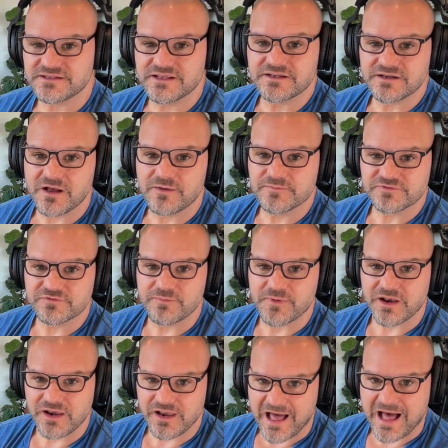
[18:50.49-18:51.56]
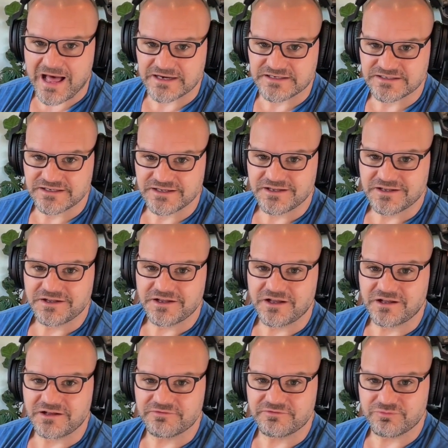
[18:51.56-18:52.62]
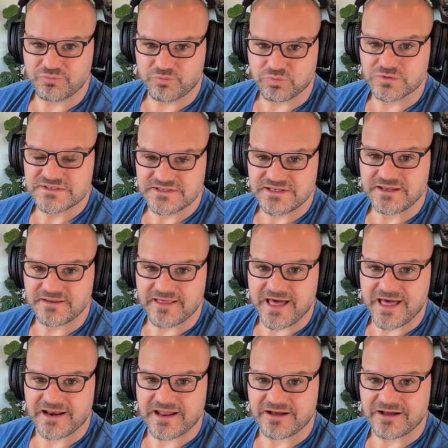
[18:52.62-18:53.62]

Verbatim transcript: it comes from a lot of seeing that.